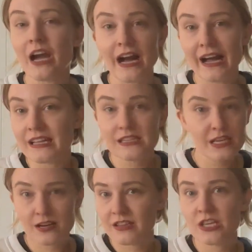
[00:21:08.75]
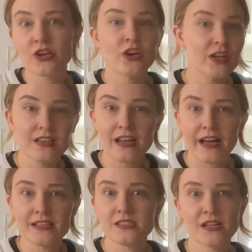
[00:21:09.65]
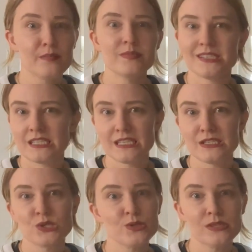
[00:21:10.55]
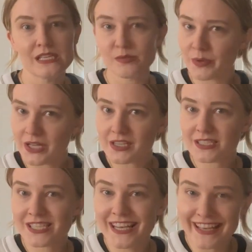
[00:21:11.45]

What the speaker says: I literally could not stop listening to these books.